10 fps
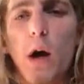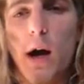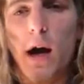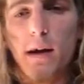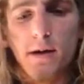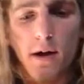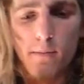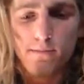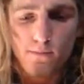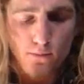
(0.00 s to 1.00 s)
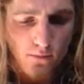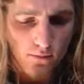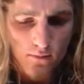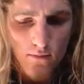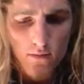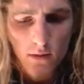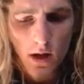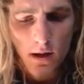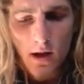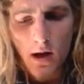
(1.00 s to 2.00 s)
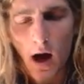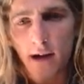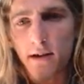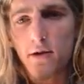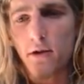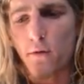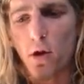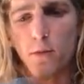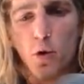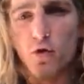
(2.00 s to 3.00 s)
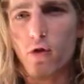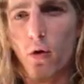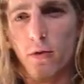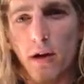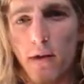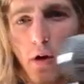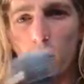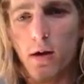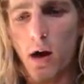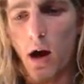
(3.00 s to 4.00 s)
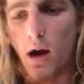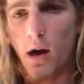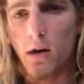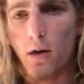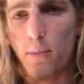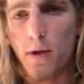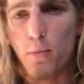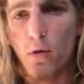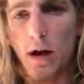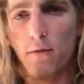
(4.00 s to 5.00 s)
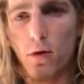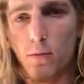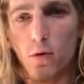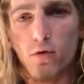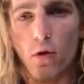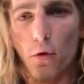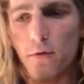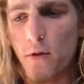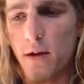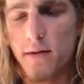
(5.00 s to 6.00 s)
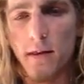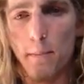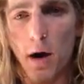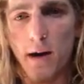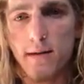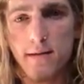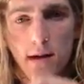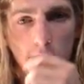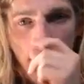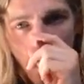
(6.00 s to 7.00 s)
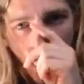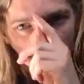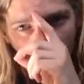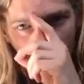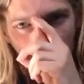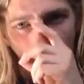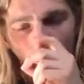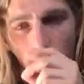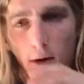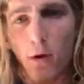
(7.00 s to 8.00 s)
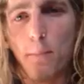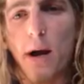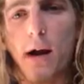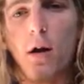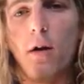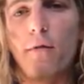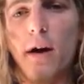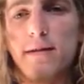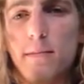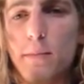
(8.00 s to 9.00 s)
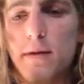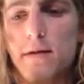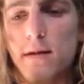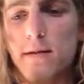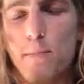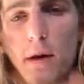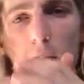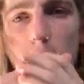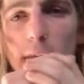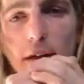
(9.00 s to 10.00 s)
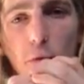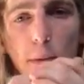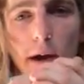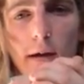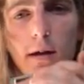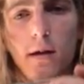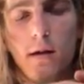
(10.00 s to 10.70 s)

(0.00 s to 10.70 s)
And I don't use volume controls either. A lot of people have volume controls fitted to their mics. When I want to back off, I simply just play a little bit